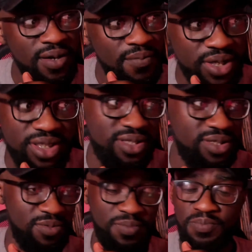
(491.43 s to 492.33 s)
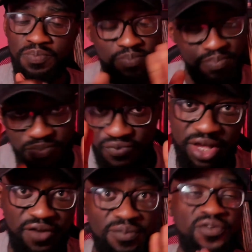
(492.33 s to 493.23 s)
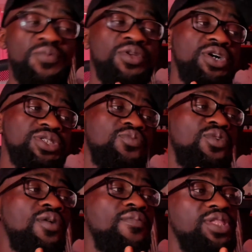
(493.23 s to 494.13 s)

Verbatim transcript: But forgive me if I pronounce it wrong,